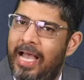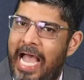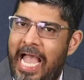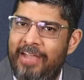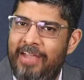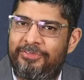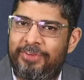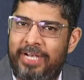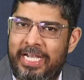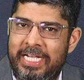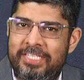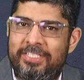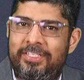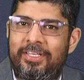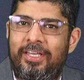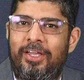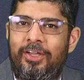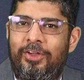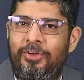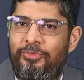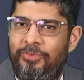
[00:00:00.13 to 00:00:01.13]
Hi friends,
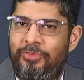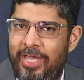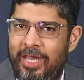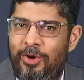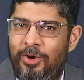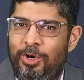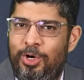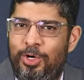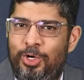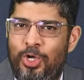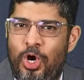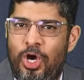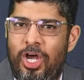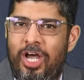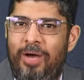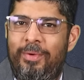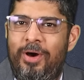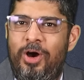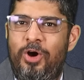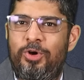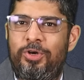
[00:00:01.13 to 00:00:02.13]
we are going to talk
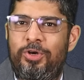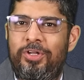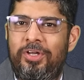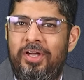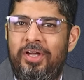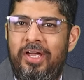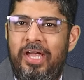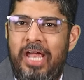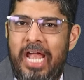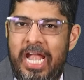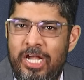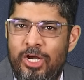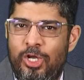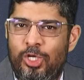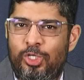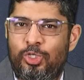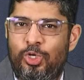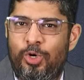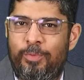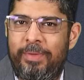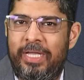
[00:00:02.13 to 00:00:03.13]
about
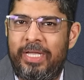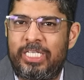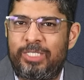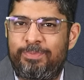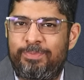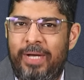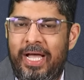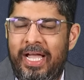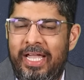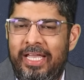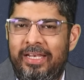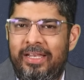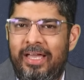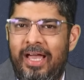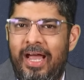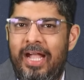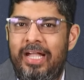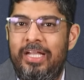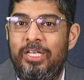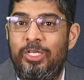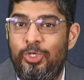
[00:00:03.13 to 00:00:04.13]
endoscopic spine
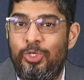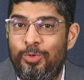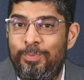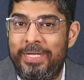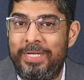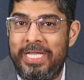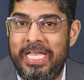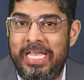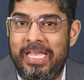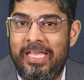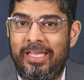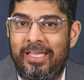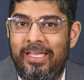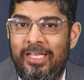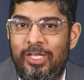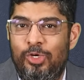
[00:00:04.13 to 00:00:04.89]
and UBE.